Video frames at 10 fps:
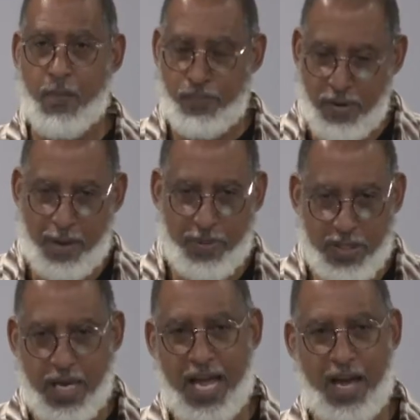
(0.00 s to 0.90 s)
proper
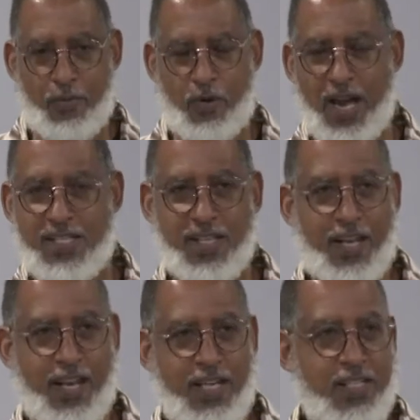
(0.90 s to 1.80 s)
time, or as the
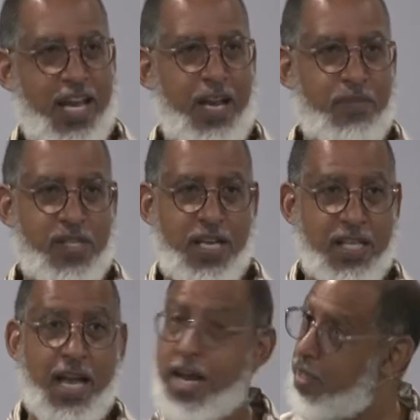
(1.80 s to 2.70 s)
King James says,
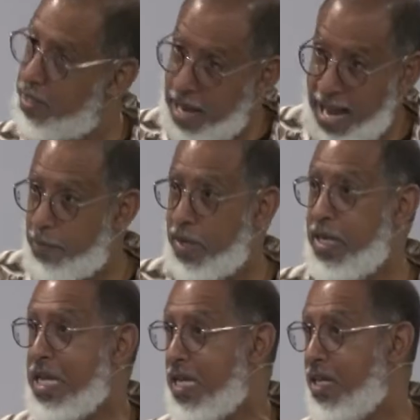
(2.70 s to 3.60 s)
in the time of
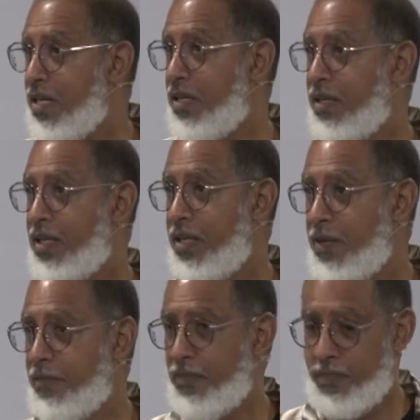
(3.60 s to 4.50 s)
need.
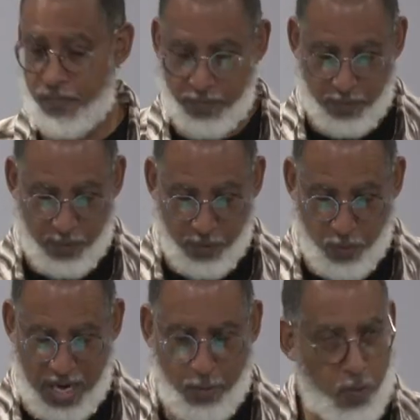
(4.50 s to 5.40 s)

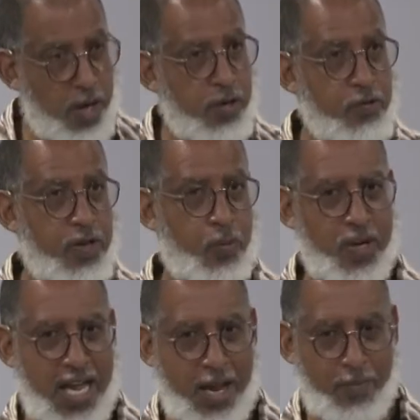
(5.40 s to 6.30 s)
When I'm wondering,
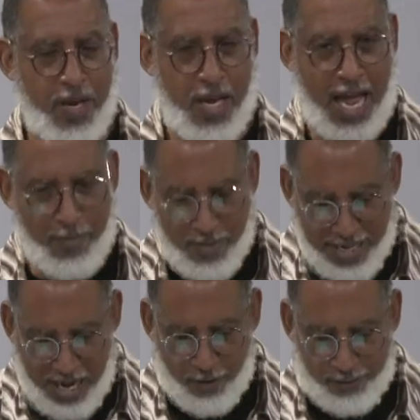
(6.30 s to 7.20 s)
when I'm, I'm
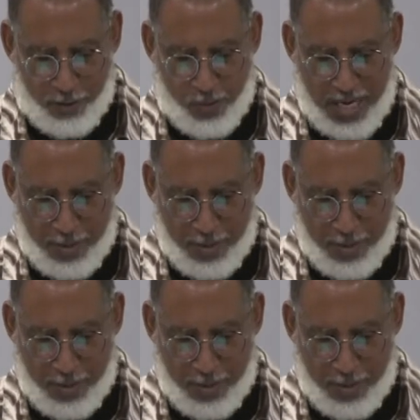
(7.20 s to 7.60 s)
doubtful, when